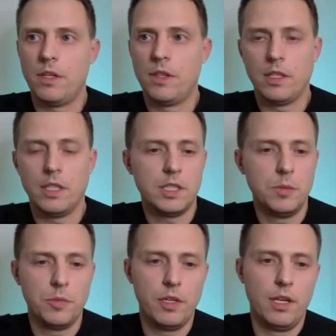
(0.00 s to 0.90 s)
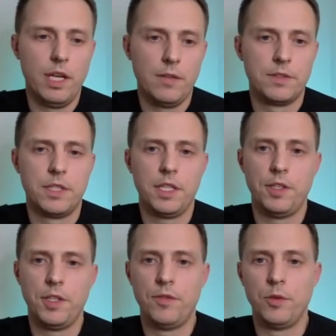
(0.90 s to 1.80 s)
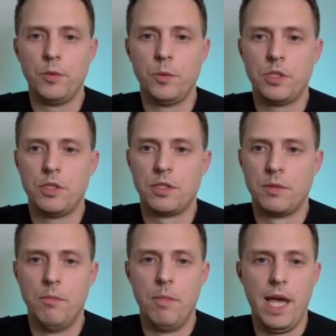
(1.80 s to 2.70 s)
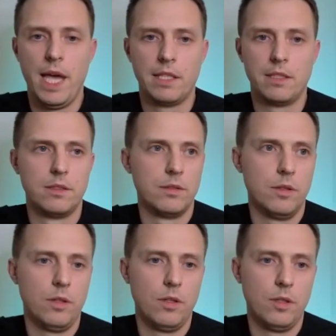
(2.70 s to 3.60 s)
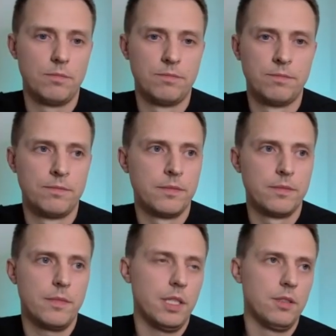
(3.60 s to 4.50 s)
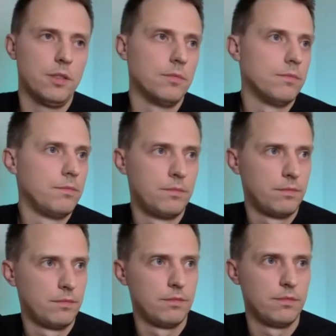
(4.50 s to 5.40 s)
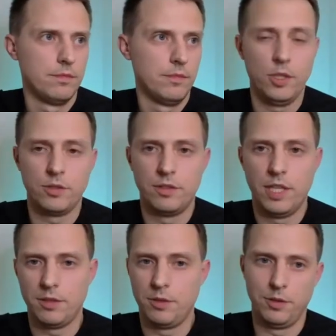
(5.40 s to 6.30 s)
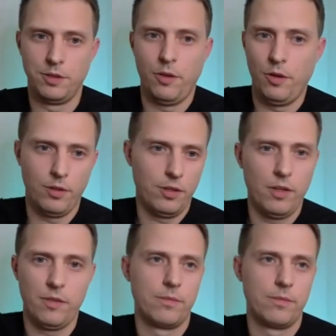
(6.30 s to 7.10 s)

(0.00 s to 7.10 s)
the customer left a review which is bad, or I don't know, not that good, or